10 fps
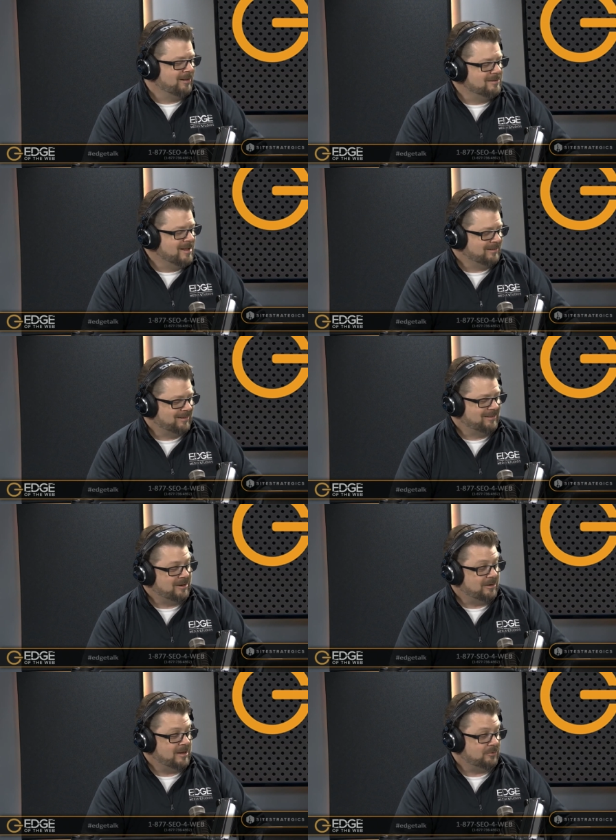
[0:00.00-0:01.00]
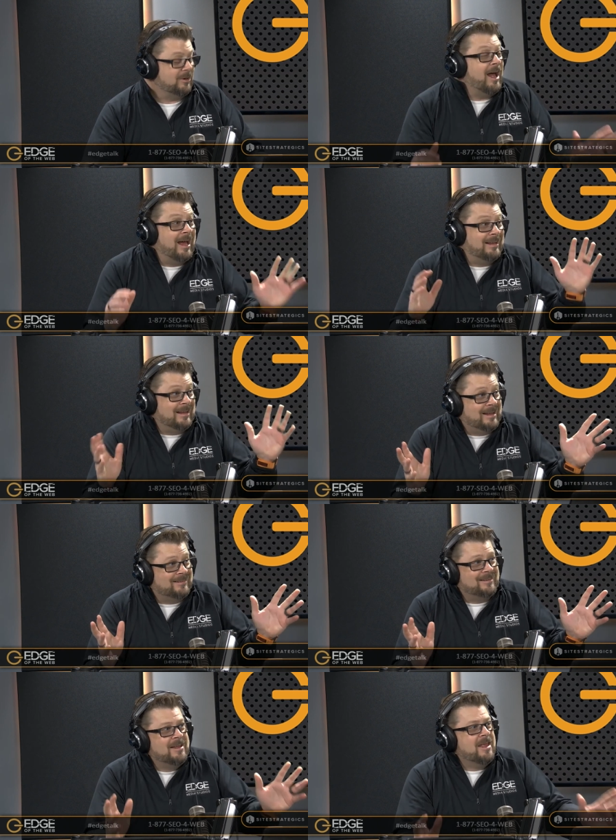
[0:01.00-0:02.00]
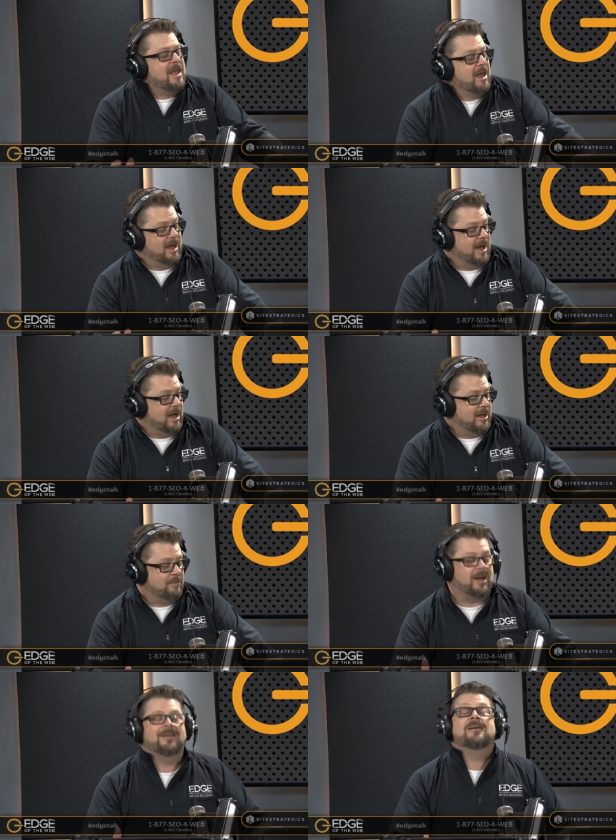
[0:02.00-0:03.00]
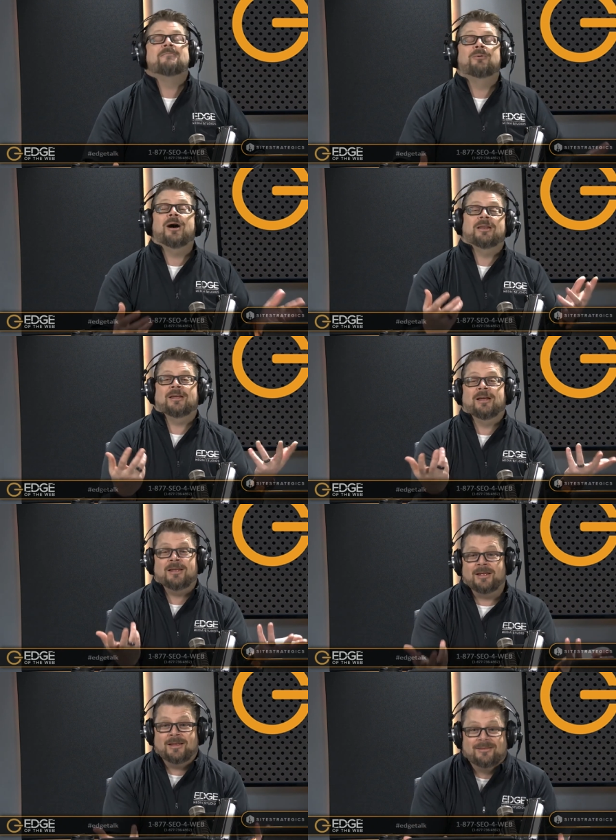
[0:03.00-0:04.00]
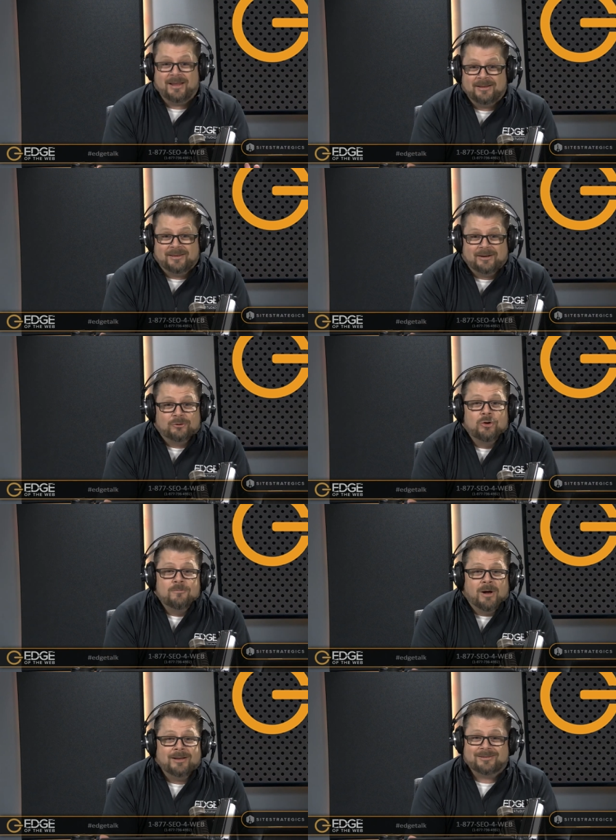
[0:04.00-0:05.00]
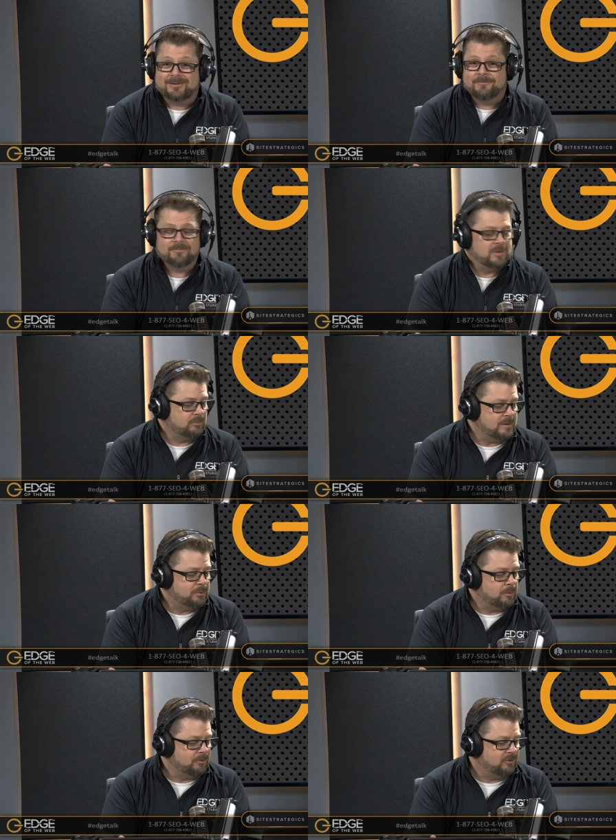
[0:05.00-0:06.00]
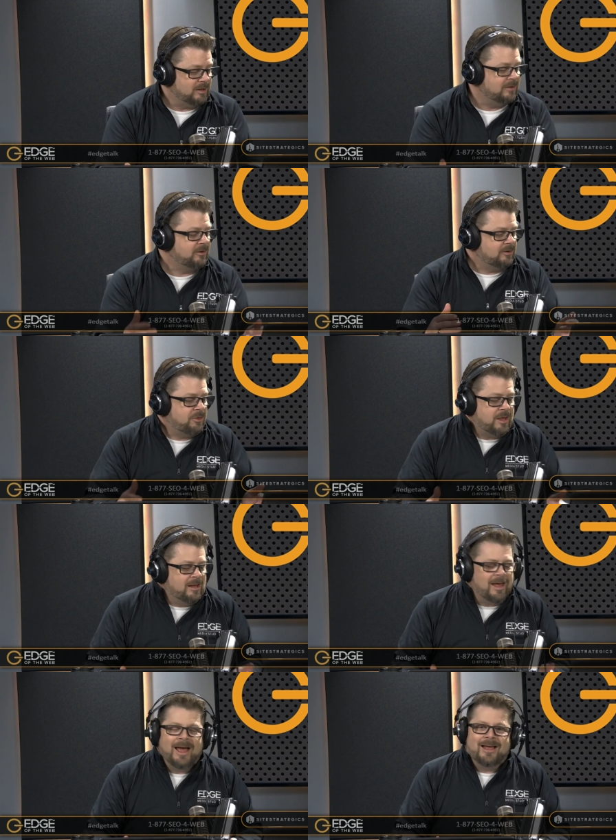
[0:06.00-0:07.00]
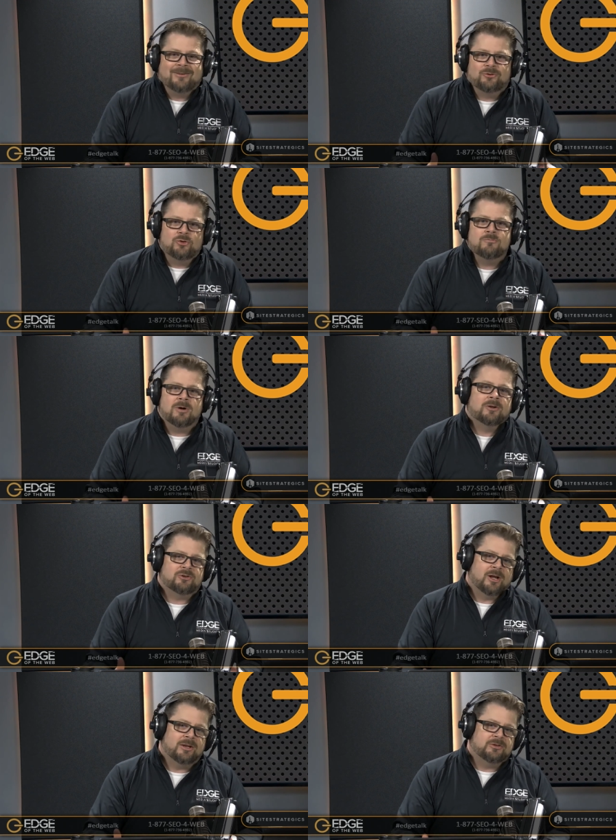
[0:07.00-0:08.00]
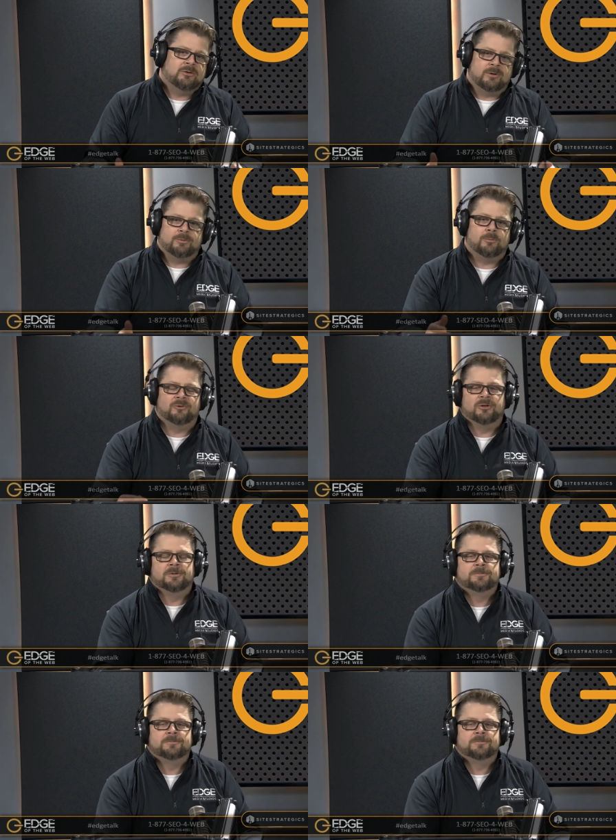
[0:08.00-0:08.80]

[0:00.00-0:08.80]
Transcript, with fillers: unnecessary effort, I guess. Uh, but but uh, is is there too much repurposing? Is there a thing as too much content repurposing?